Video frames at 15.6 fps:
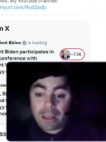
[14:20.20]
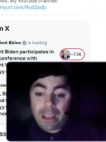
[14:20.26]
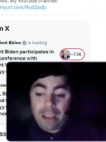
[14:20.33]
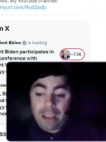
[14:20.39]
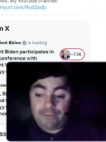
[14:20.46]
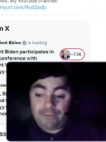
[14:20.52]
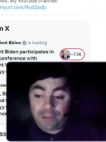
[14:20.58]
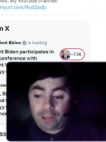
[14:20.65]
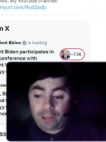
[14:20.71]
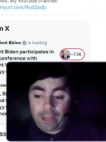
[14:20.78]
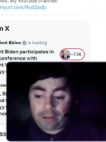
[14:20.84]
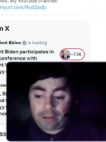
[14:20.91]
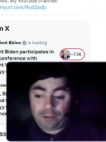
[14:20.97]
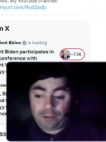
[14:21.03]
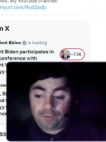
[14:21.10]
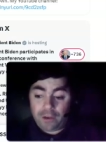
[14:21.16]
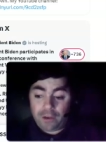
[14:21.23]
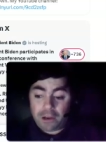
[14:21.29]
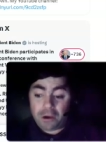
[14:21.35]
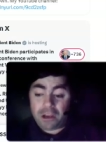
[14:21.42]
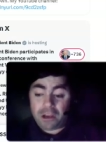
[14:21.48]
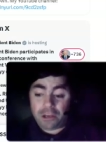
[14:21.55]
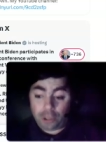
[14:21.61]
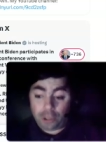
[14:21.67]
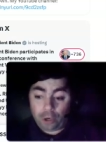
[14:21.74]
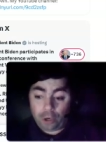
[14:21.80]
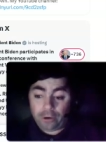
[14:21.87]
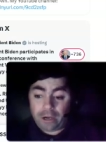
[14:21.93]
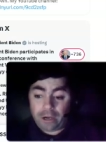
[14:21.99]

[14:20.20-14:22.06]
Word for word: If you like this video and you learned